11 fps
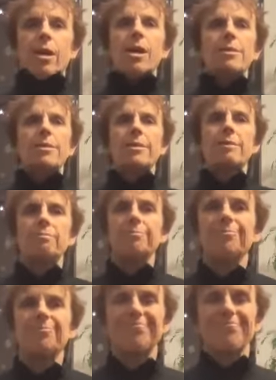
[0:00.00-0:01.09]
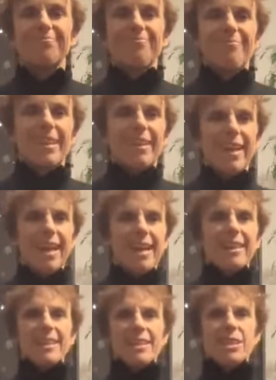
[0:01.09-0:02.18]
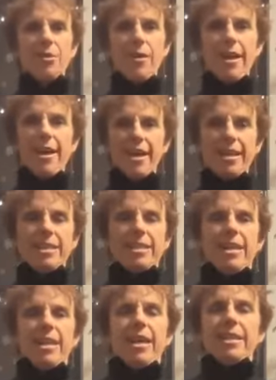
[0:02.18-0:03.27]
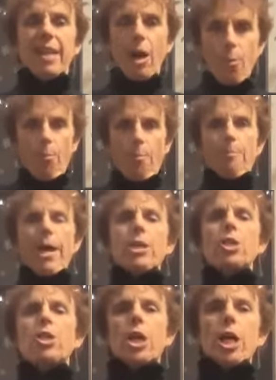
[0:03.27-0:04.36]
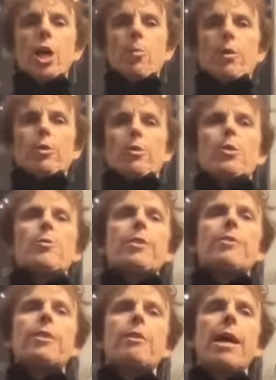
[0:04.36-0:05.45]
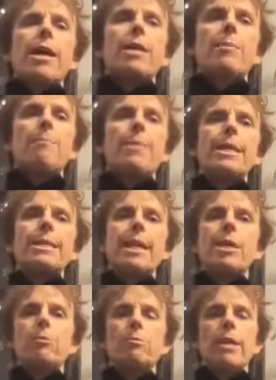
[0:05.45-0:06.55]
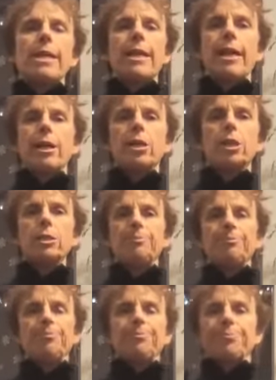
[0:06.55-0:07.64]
Awesome. Okay, let's go ahead. Now bend your elbows so that they're bent at a right angle.